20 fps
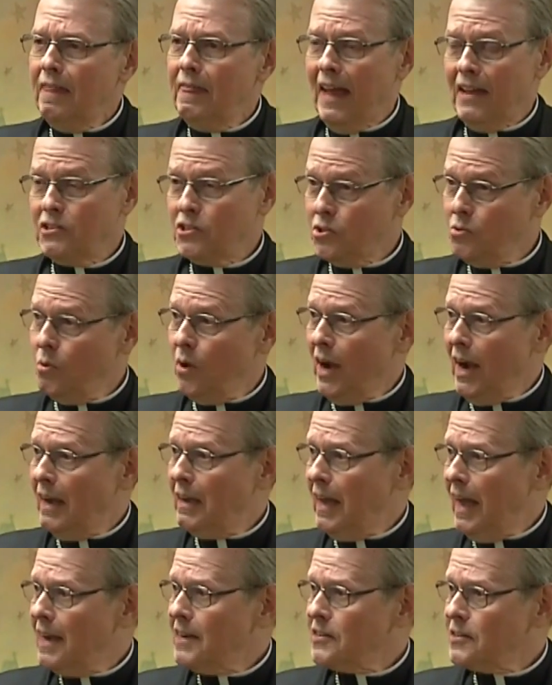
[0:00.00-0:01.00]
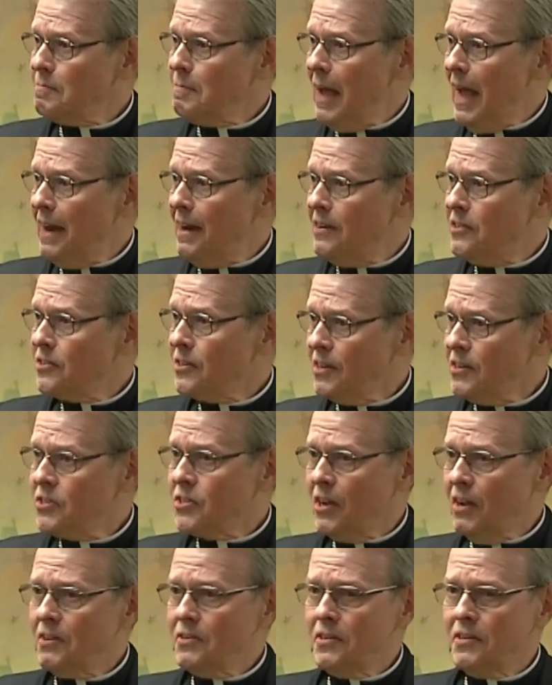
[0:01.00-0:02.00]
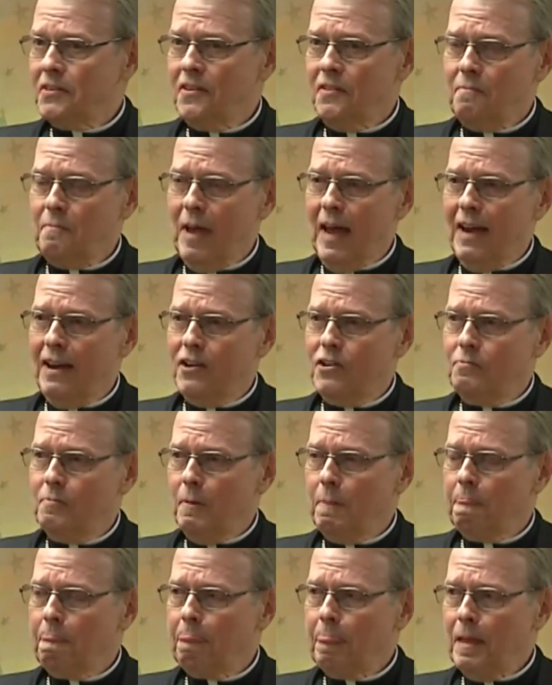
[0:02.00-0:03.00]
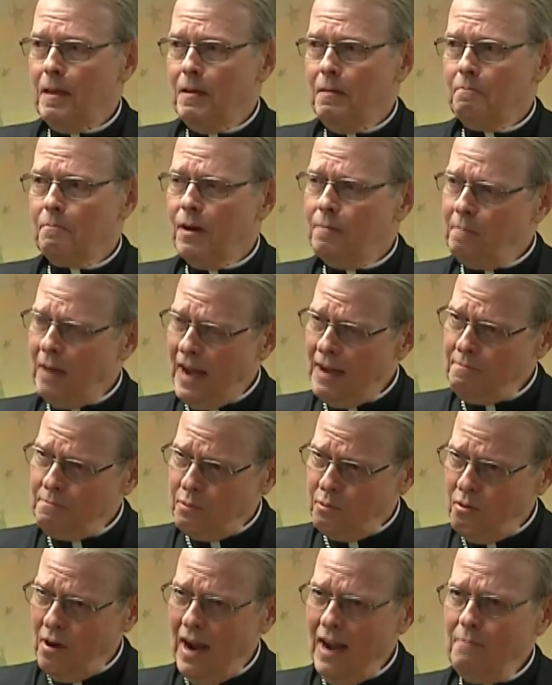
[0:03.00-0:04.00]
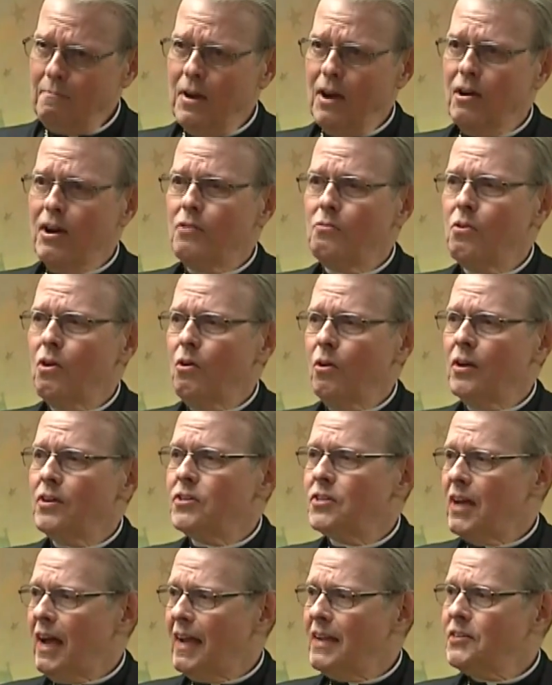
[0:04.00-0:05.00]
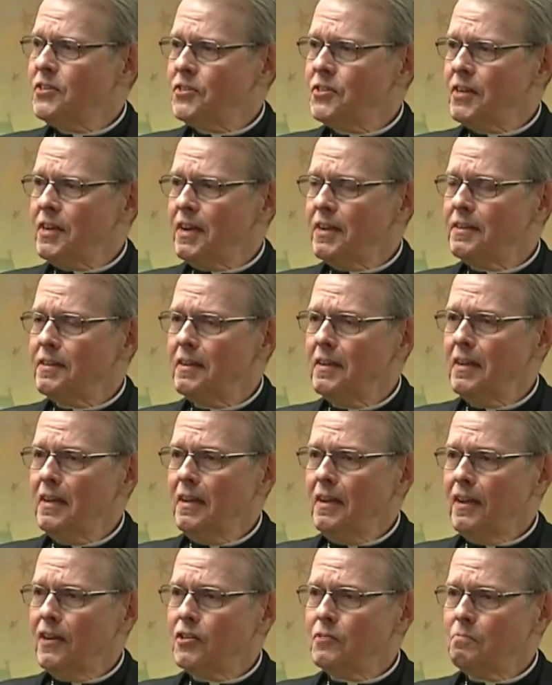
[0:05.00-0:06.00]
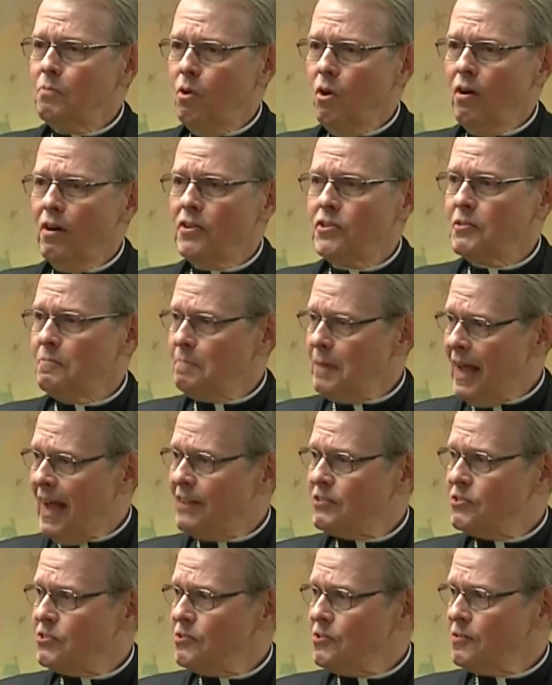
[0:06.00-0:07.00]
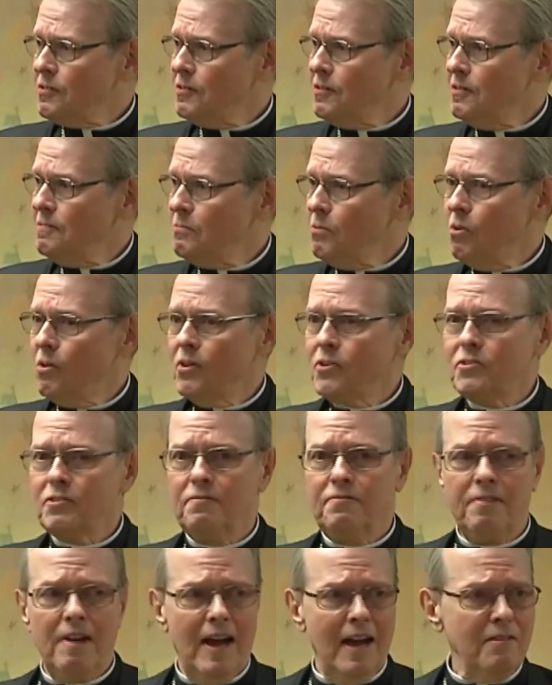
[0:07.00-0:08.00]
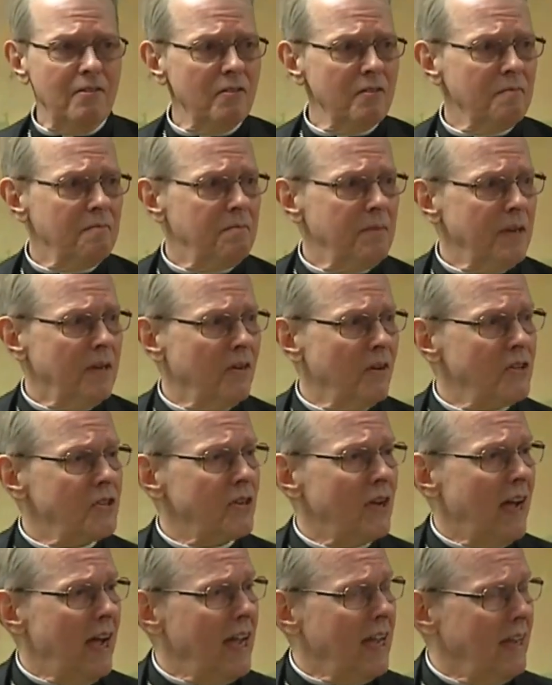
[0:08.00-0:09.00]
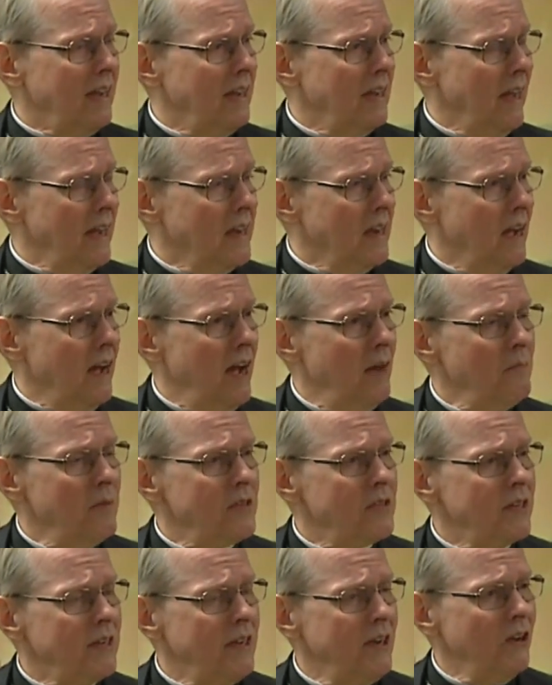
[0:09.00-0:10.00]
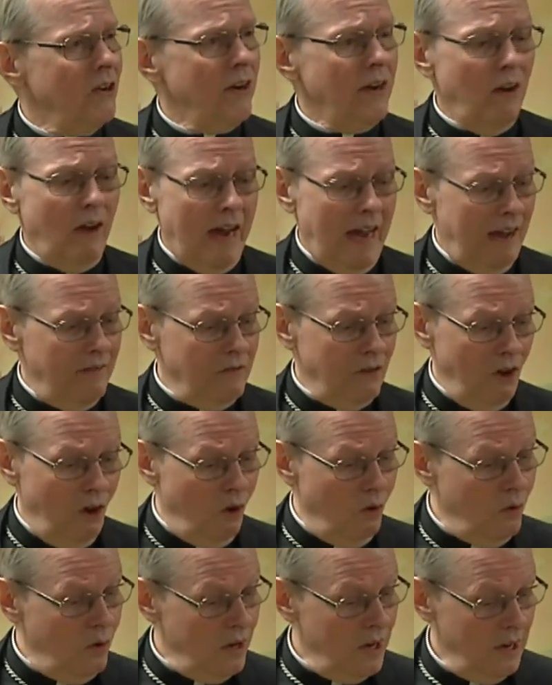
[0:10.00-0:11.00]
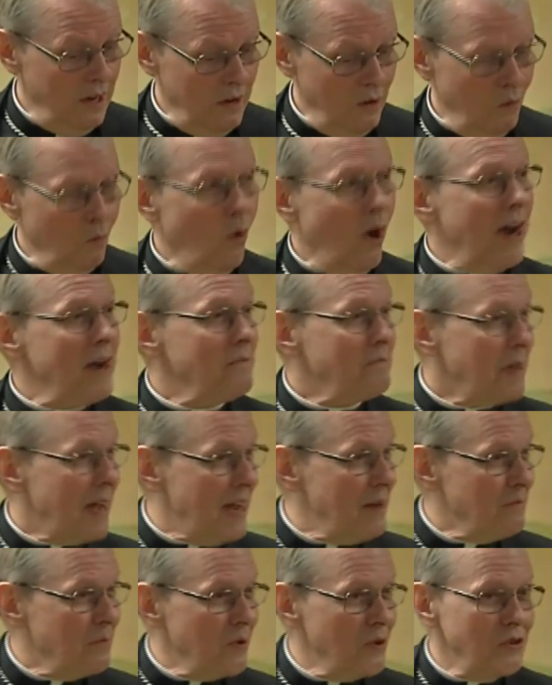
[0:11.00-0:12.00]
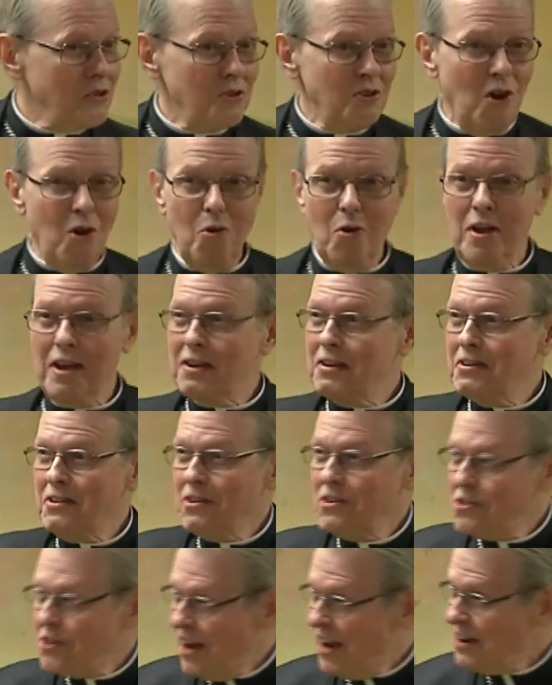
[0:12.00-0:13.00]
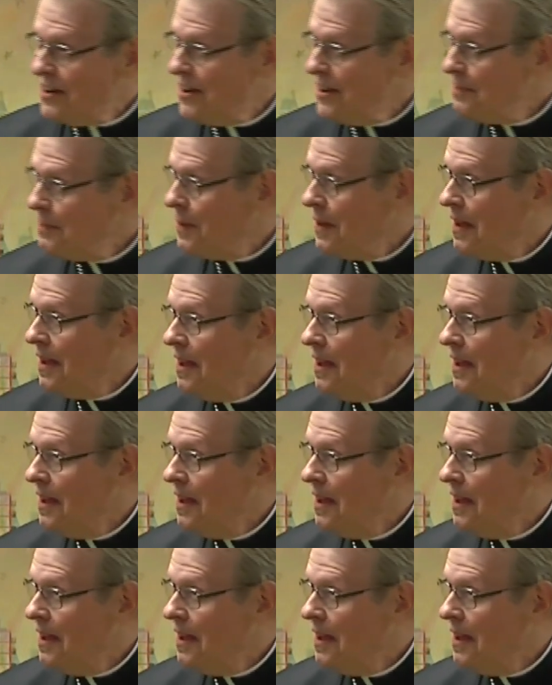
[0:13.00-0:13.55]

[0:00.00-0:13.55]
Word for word: that's the way I like to manage, consultative management. But my primary role, as I see it, is more as a pastor, more as a father, because I, I come as a healer. Now, I have no white papers, no hidden agenda.